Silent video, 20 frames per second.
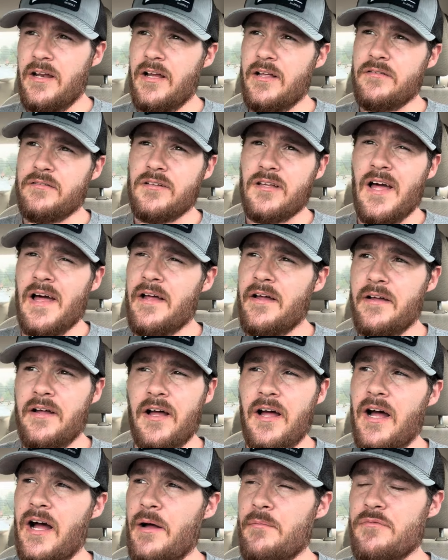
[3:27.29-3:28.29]
I
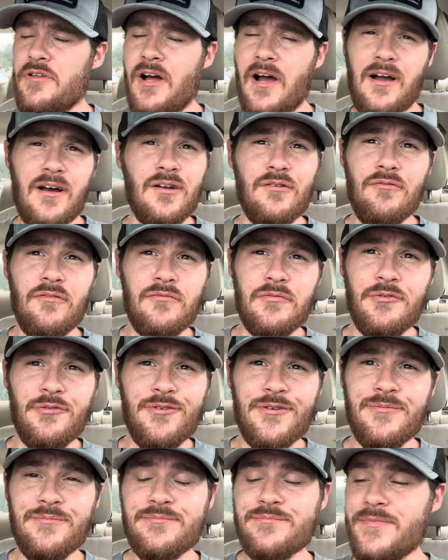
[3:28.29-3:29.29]
I'm not gonna review
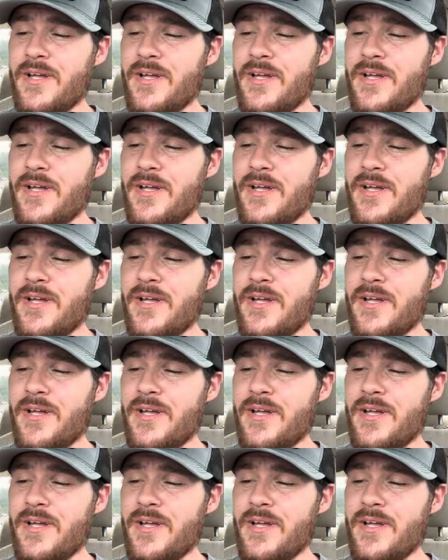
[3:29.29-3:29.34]
it.